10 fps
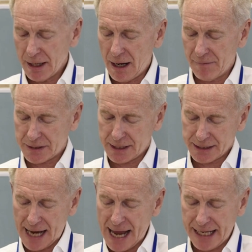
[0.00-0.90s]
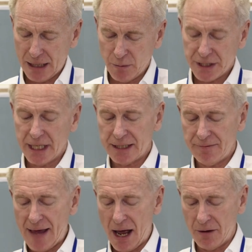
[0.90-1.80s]
of a society in which it is
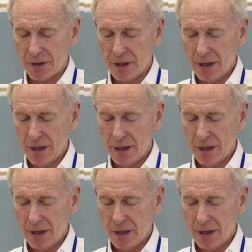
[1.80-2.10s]
found.